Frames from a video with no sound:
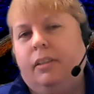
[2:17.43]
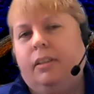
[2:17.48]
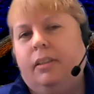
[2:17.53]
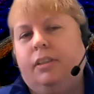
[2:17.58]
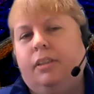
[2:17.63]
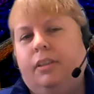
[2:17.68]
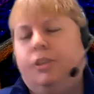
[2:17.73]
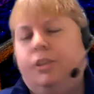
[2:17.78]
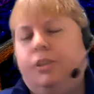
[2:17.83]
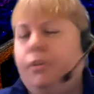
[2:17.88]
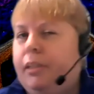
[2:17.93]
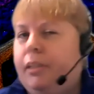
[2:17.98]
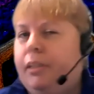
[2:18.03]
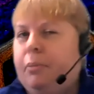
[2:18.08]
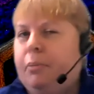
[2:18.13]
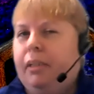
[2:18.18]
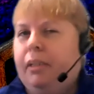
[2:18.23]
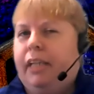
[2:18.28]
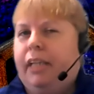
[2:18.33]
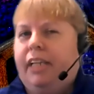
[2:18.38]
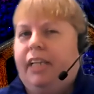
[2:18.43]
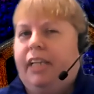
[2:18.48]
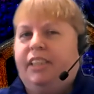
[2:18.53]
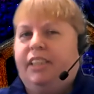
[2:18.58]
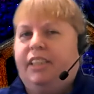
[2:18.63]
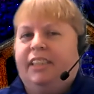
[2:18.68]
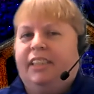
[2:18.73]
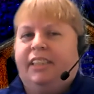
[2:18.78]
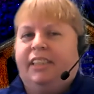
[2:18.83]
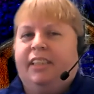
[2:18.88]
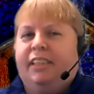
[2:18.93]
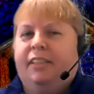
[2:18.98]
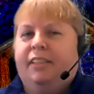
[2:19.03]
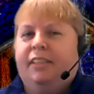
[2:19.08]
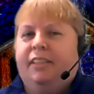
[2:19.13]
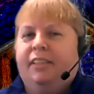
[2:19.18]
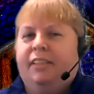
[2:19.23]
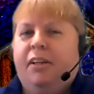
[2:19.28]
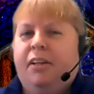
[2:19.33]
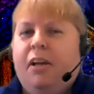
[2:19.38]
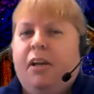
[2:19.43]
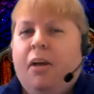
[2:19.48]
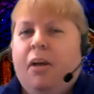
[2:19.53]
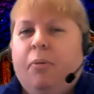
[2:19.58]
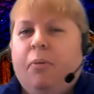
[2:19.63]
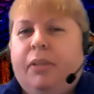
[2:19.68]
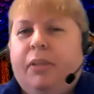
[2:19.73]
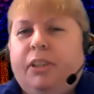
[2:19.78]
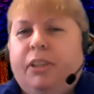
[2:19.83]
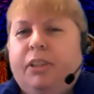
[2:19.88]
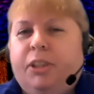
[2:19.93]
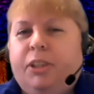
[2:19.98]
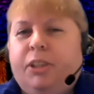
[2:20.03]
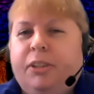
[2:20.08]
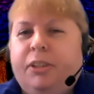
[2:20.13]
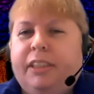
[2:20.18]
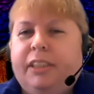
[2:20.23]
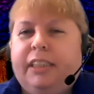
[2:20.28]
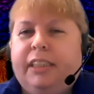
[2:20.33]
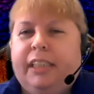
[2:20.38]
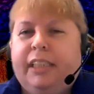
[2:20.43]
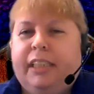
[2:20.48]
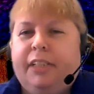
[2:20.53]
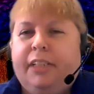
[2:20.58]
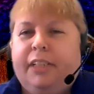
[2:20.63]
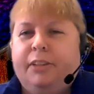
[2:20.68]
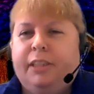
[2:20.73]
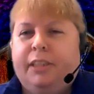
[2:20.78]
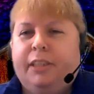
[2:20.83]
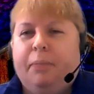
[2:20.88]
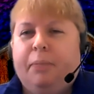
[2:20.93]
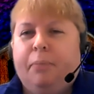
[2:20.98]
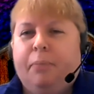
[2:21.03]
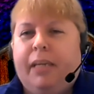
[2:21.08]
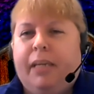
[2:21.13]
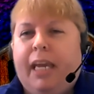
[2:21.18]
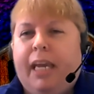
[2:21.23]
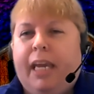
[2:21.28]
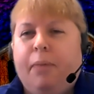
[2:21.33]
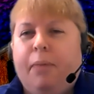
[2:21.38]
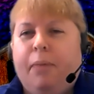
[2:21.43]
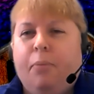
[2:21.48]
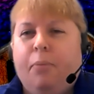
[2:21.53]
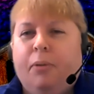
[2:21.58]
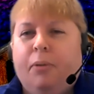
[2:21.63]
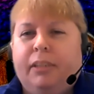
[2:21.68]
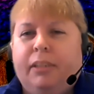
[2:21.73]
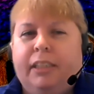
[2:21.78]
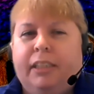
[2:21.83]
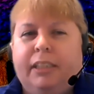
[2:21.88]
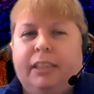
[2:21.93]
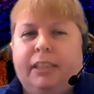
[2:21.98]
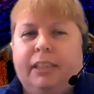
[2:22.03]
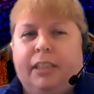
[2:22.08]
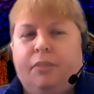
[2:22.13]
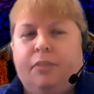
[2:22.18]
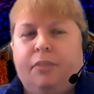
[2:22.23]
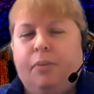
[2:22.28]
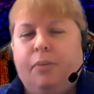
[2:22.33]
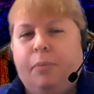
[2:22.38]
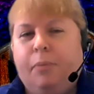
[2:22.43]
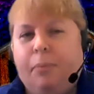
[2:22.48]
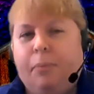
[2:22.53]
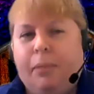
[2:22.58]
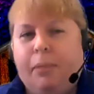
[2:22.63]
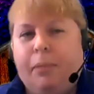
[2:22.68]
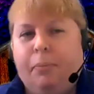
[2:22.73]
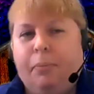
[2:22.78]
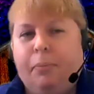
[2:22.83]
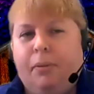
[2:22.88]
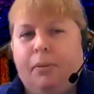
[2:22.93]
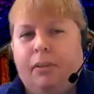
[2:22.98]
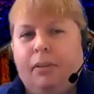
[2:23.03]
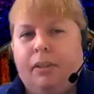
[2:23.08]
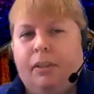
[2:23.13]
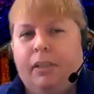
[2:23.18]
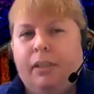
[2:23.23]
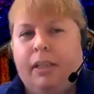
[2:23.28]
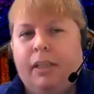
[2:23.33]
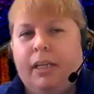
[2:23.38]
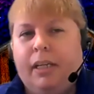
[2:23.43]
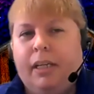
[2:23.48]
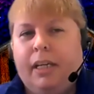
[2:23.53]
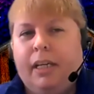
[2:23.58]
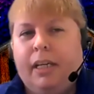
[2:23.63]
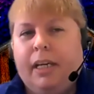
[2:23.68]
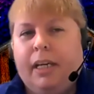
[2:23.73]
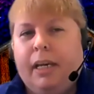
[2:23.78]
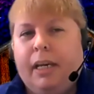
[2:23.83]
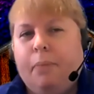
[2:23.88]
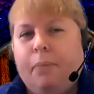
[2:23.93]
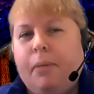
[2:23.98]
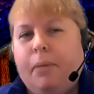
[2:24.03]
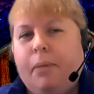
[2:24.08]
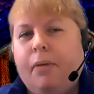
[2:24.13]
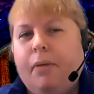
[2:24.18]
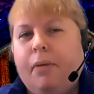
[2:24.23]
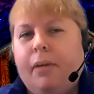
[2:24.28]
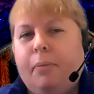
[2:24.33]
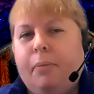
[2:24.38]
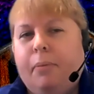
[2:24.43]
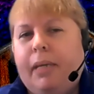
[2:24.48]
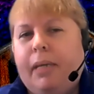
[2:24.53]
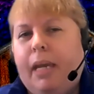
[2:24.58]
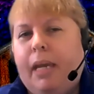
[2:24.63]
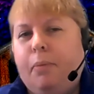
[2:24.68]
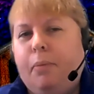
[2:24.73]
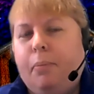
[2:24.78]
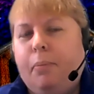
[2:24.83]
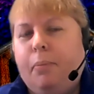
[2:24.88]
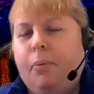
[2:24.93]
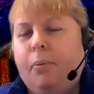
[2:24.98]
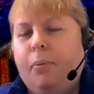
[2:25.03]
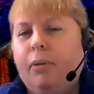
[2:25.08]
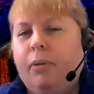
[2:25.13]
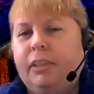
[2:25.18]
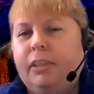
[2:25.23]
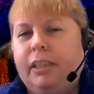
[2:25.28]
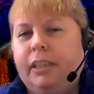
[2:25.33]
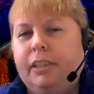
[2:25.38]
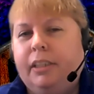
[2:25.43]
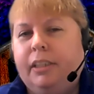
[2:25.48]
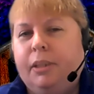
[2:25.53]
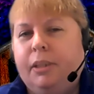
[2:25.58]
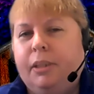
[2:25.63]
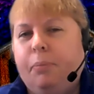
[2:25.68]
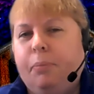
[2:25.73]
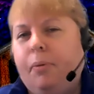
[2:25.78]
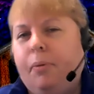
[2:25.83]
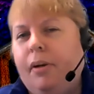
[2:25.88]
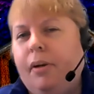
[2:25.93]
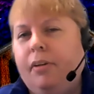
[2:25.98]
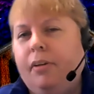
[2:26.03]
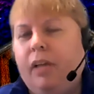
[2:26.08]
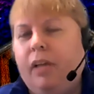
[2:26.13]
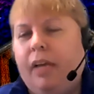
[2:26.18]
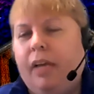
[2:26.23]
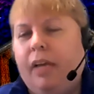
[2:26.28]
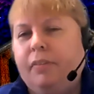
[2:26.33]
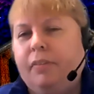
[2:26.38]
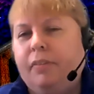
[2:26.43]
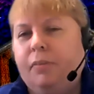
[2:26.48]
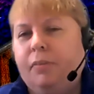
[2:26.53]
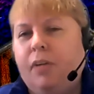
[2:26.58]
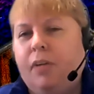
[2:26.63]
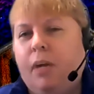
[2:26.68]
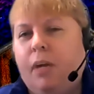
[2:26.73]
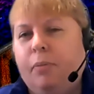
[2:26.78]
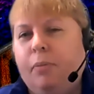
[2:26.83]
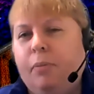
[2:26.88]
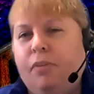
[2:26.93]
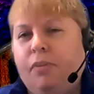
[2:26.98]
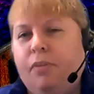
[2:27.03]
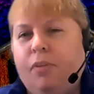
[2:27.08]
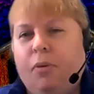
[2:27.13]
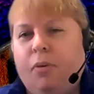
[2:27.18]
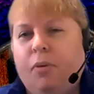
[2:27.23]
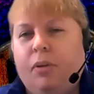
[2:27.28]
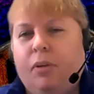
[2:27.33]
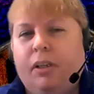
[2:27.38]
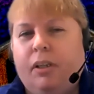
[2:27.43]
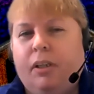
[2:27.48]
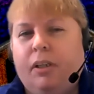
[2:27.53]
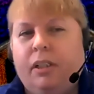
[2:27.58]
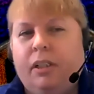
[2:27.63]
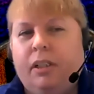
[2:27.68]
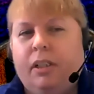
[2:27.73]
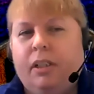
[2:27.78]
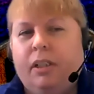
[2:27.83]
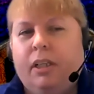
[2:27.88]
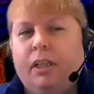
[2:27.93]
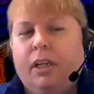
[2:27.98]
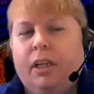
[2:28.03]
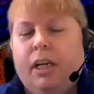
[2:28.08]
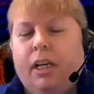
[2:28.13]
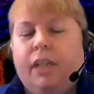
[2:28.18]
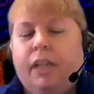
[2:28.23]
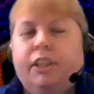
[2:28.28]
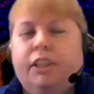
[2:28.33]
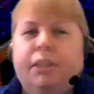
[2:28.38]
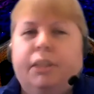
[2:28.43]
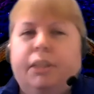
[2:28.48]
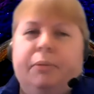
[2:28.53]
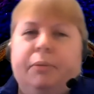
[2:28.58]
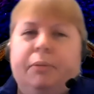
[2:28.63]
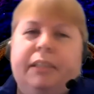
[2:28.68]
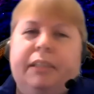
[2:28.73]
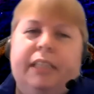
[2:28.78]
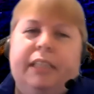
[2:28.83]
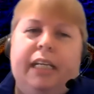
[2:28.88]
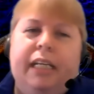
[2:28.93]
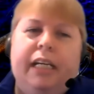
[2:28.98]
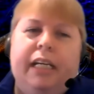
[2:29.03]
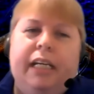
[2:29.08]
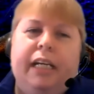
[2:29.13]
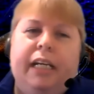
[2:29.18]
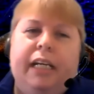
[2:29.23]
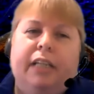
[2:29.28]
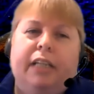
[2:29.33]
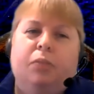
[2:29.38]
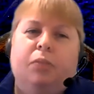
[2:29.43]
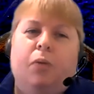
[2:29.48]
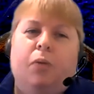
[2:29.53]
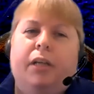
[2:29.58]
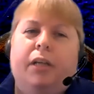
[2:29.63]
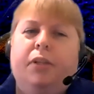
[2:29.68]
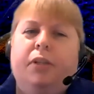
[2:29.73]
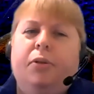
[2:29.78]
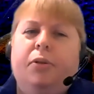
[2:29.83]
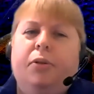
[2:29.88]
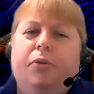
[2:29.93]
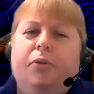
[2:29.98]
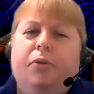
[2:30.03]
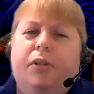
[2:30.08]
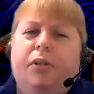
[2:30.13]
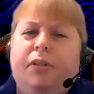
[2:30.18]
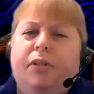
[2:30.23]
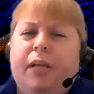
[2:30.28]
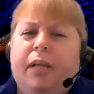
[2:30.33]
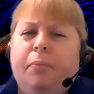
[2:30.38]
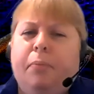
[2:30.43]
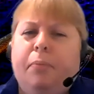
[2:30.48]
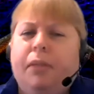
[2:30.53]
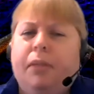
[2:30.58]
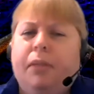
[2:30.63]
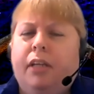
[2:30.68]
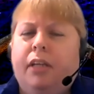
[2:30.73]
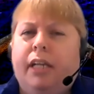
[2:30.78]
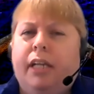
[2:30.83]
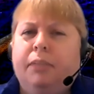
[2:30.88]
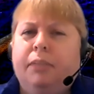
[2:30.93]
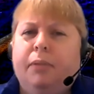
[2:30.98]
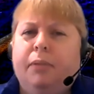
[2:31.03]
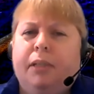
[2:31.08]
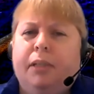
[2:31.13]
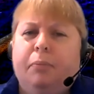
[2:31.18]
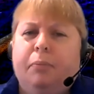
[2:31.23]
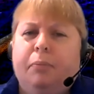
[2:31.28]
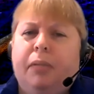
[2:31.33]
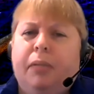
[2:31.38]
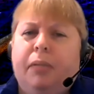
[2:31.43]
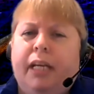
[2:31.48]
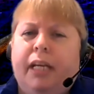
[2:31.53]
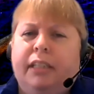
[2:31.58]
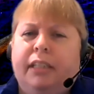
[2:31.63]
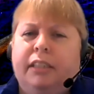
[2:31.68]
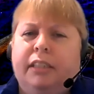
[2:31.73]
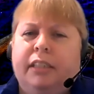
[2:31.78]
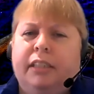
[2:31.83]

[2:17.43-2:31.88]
During the Middle Ages, when the church's leadership became more distant from the people, Mary became important in the prayer lives of common folk. She was seen as one who could empathize with their plight